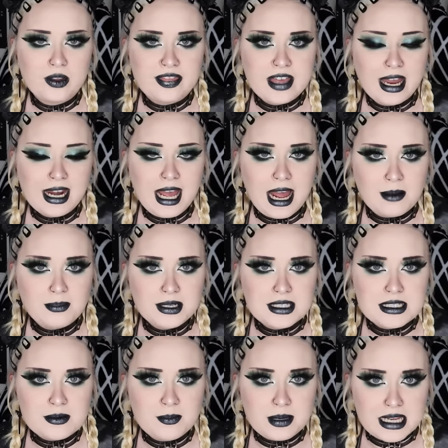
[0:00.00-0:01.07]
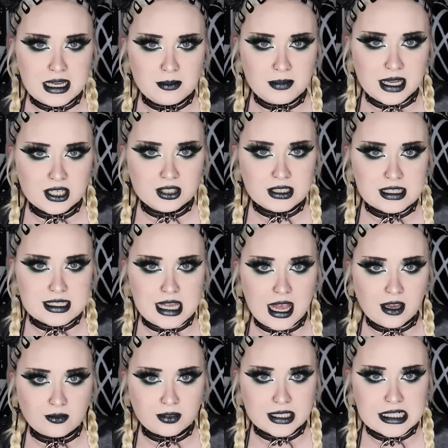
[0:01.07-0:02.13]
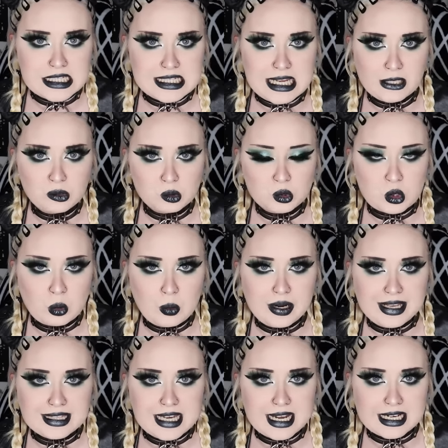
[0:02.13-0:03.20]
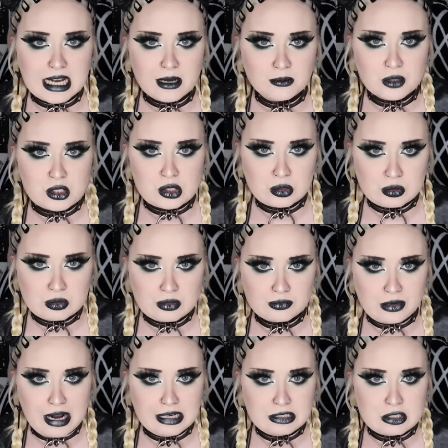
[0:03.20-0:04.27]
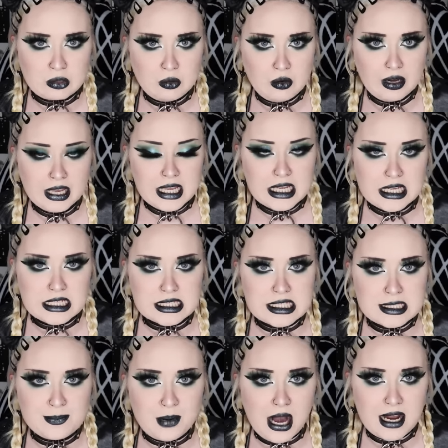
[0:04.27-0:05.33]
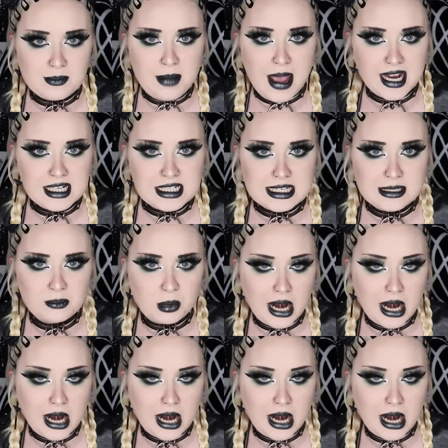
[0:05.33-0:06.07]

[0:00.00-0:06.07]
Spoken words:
Would that happen to be because every single toy that comes through the front door is spray painted